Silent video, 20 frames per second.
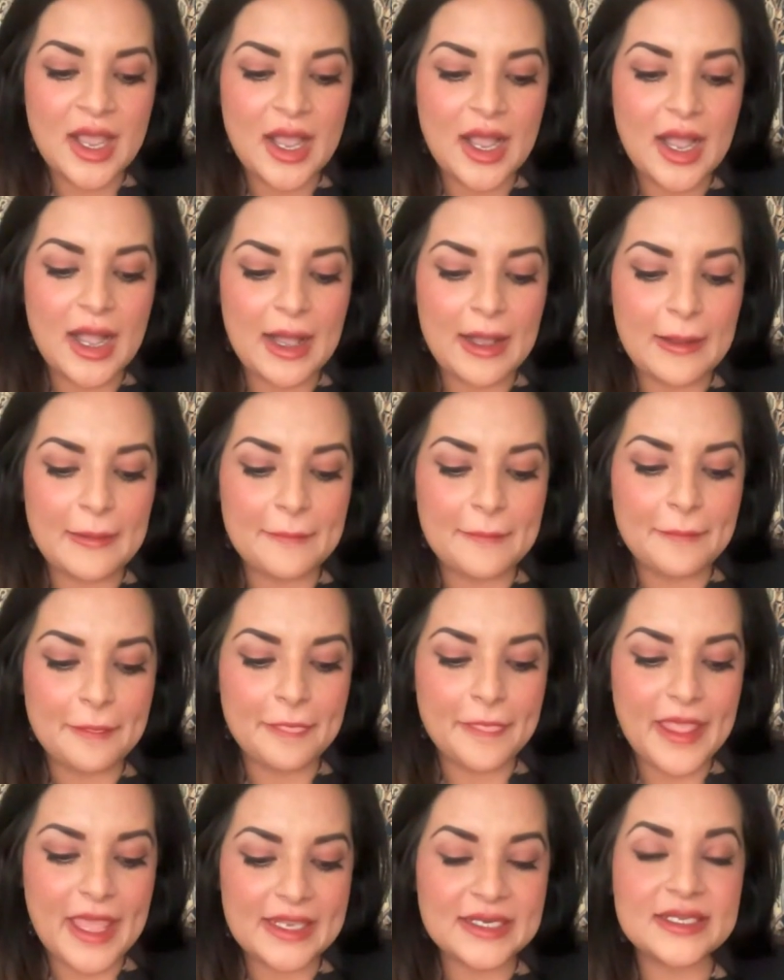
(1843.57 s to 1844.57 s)
And
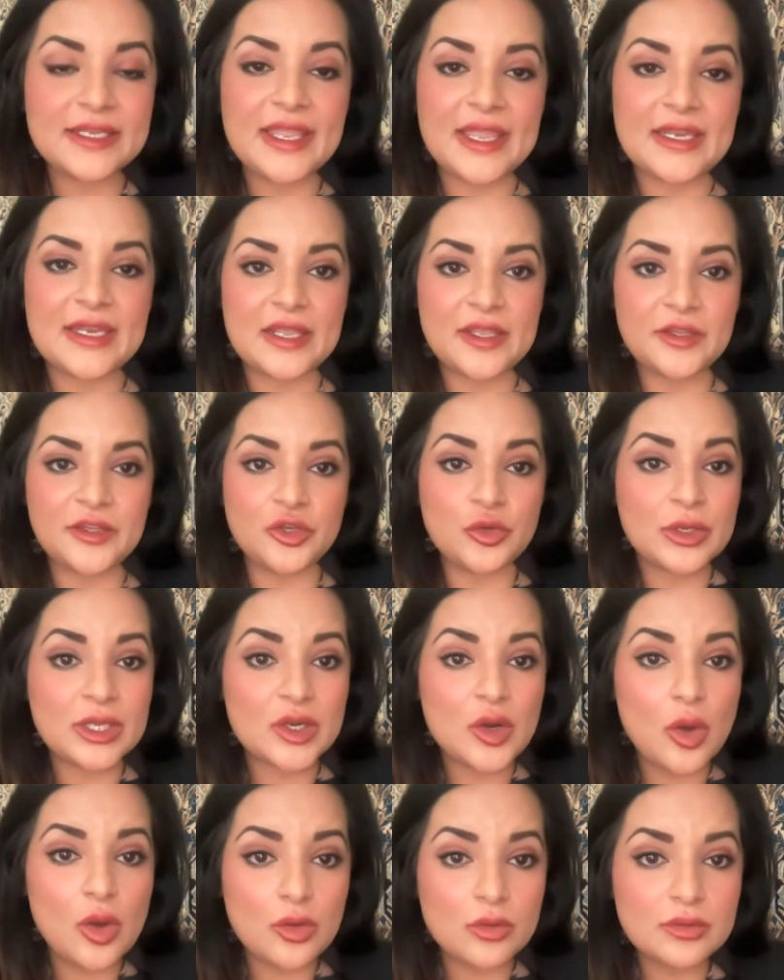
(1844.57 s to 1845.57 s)
again, you
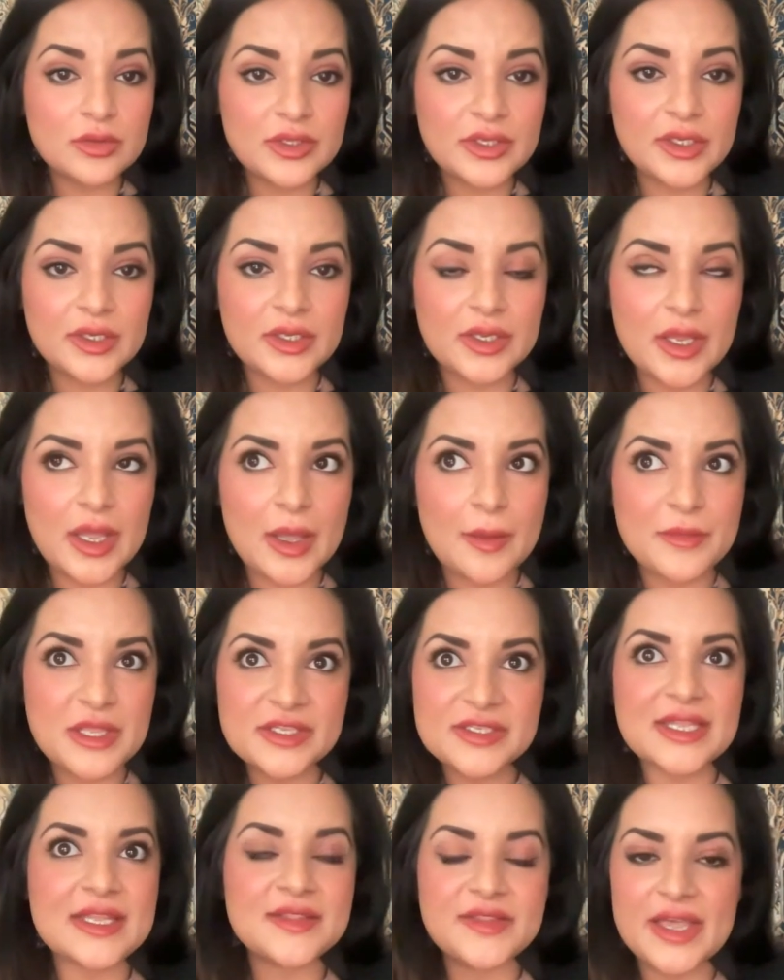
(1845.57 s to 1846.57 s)
can only,
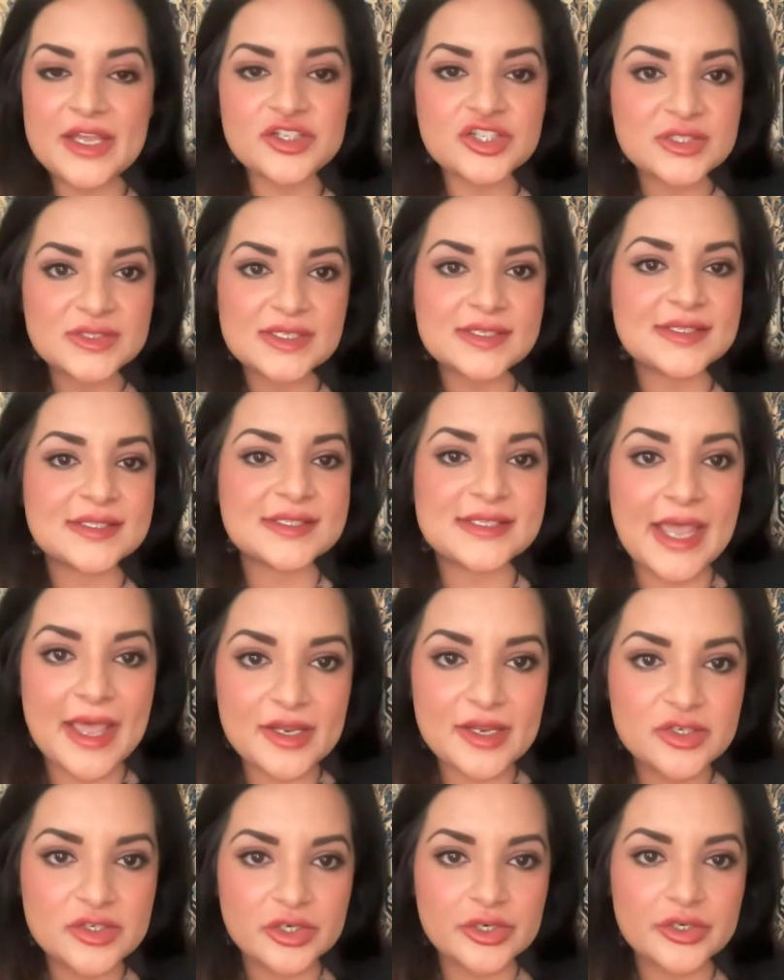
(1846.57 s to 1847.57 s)
and that's just a
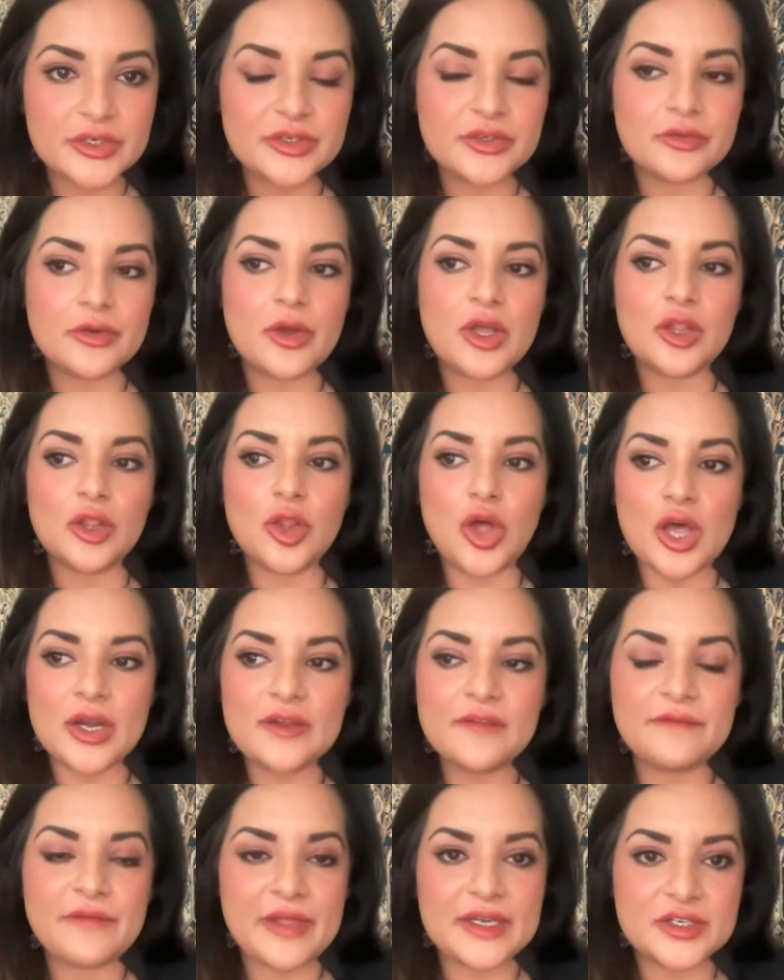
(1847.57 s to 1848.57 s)
standard. A lot
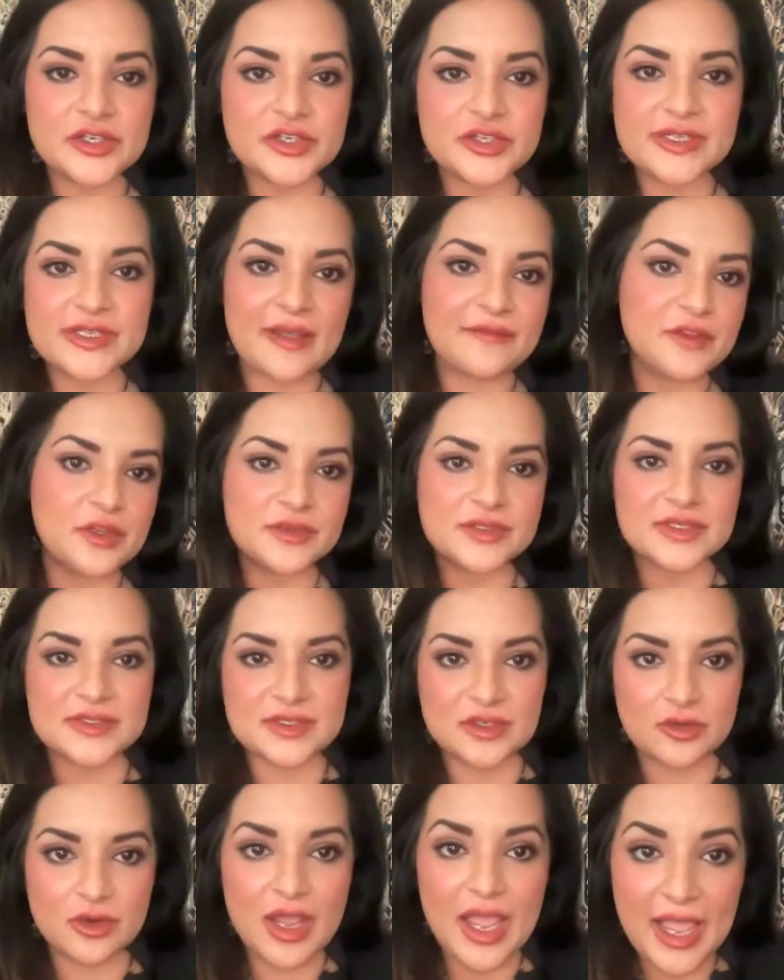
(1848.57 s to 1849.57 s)
of vendors have those as
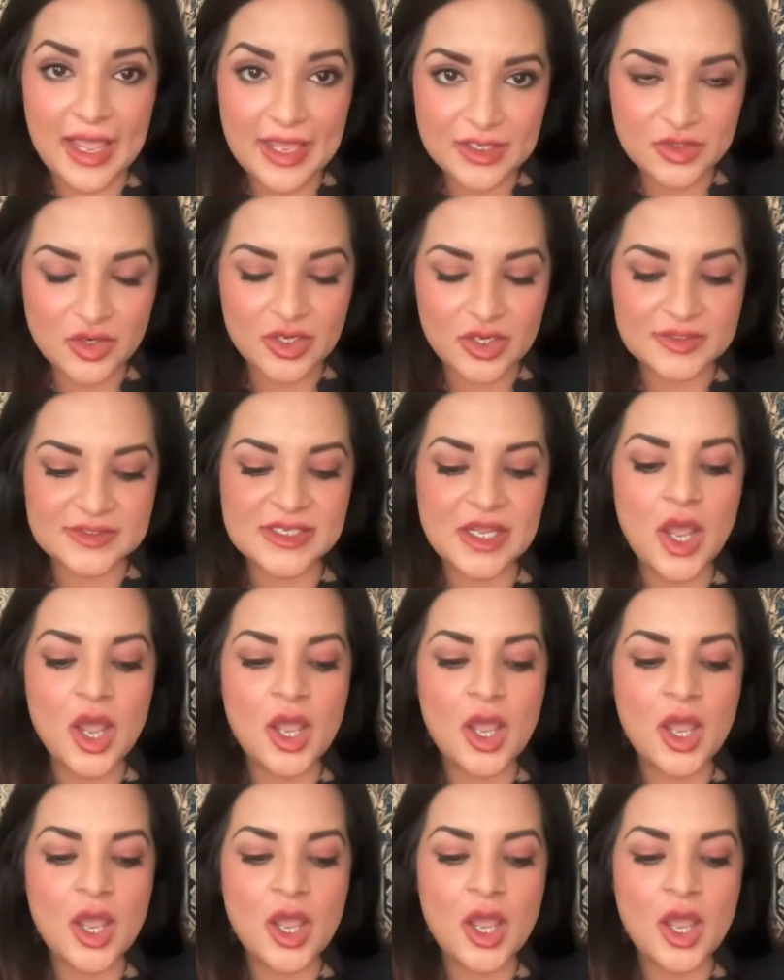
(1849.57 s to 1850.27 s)
little add-ons.